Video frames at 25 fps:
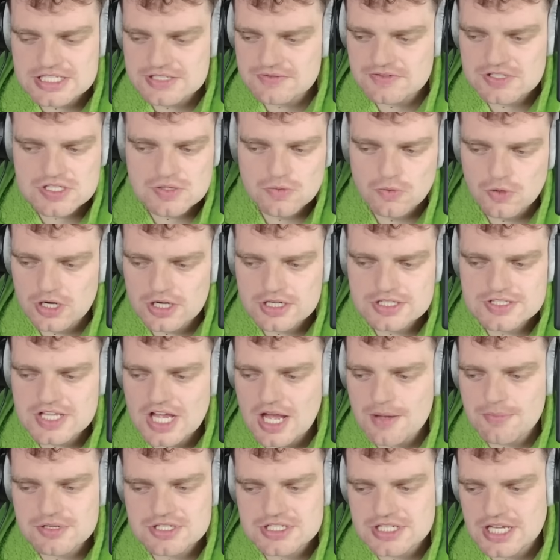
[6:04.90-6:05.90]
if there's a work
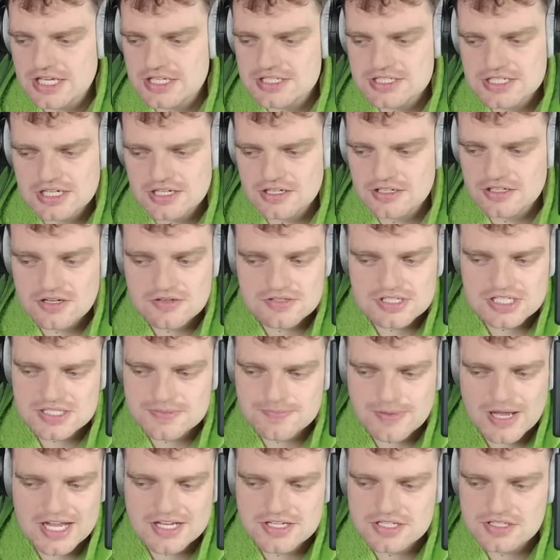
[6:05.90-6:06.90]
stoppage next year, those
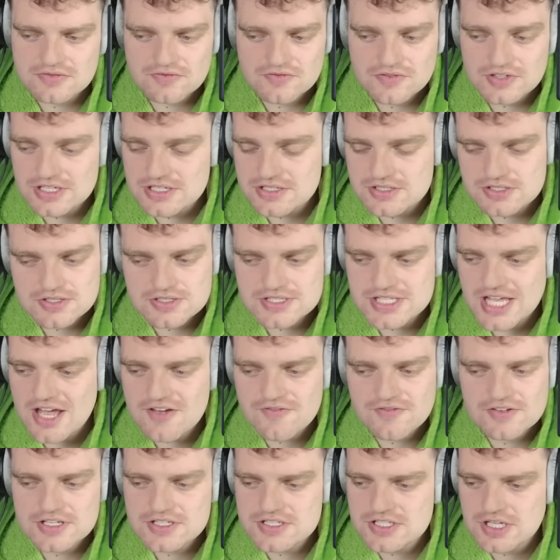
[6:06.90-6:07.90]
expansion fees, there's
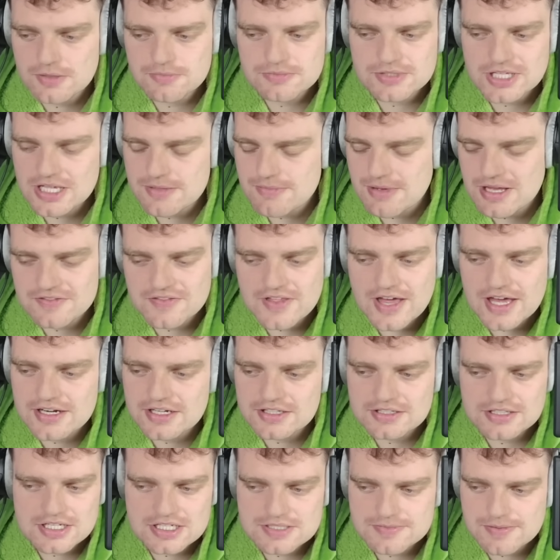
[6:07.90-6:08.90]
definitely something about that
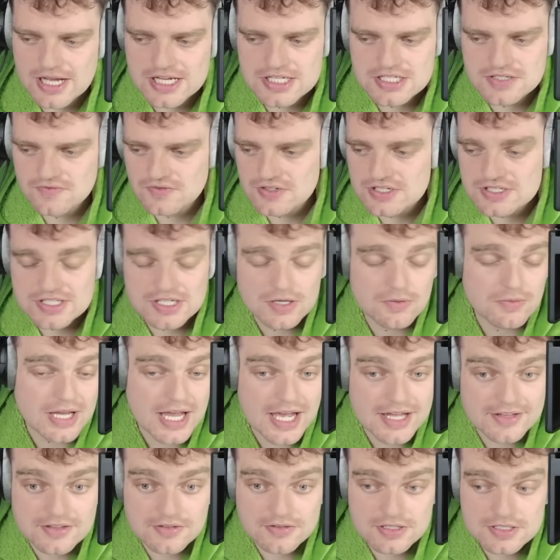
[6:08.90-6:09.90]
in the expansion fees. They don't
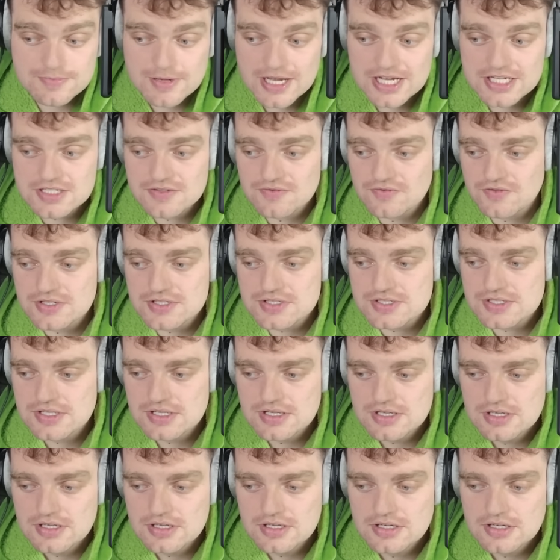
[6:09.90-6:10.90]
get their expansion fees.
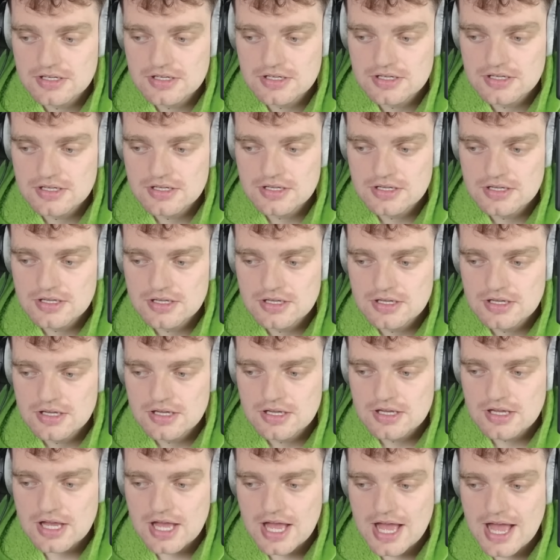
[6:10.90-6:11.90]

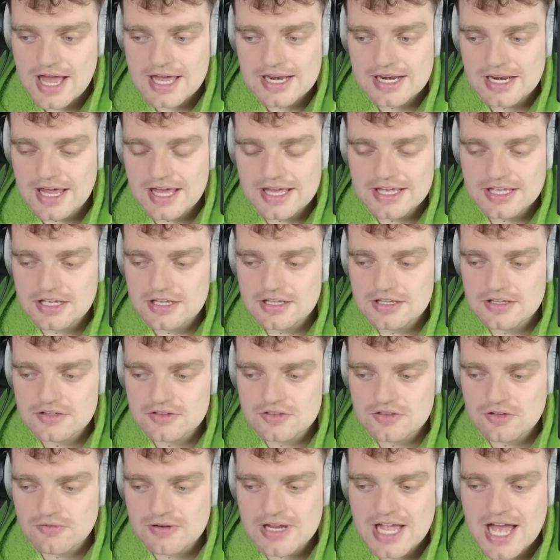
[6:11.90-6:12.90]
And like,
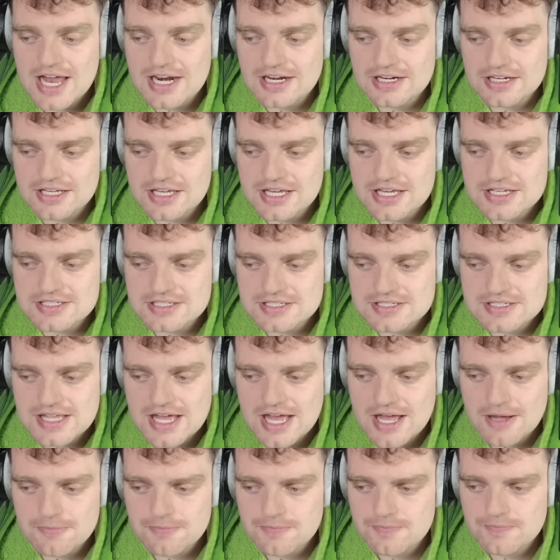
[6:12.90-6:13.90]
the reality is
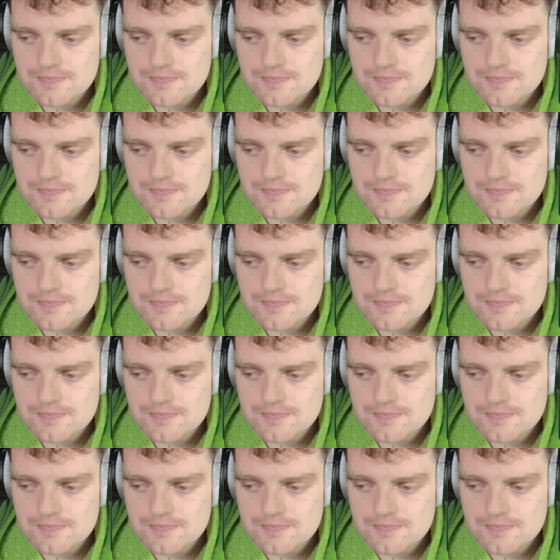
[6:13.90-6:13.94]
that